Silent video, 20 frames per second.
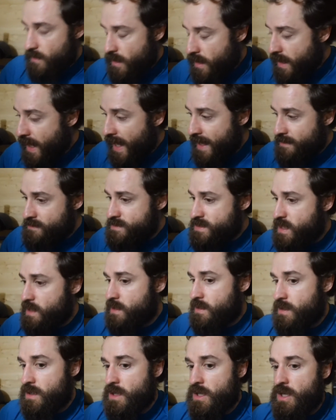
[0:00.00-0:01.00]
and
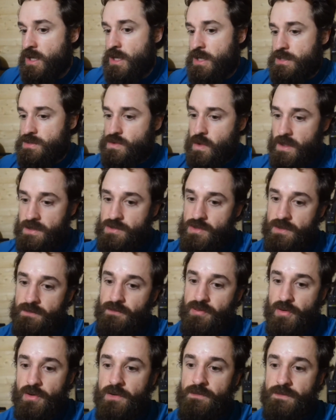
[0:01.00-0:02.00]
trying to
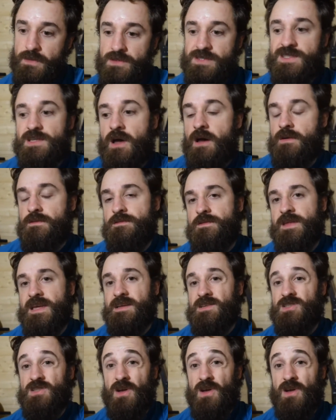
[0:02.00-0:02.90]
improve on certain things.